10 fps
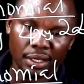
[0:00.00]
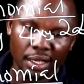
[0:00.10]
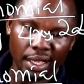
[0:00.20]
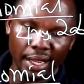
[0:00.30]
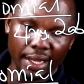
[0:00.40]

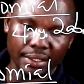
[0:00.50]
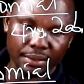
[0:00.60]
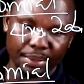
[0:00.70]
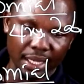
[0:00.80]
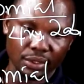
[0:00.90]
X
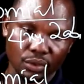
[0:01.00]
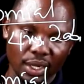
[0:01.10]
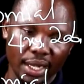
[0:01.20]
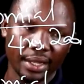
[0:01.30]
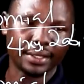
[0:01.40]
plus
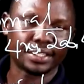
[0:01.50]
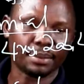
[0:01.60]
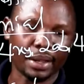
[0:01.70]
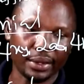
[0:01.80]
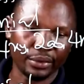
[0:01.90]
y is a
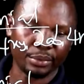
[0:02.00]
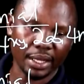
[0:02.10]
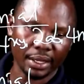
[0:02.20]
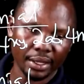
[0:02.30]
binomial.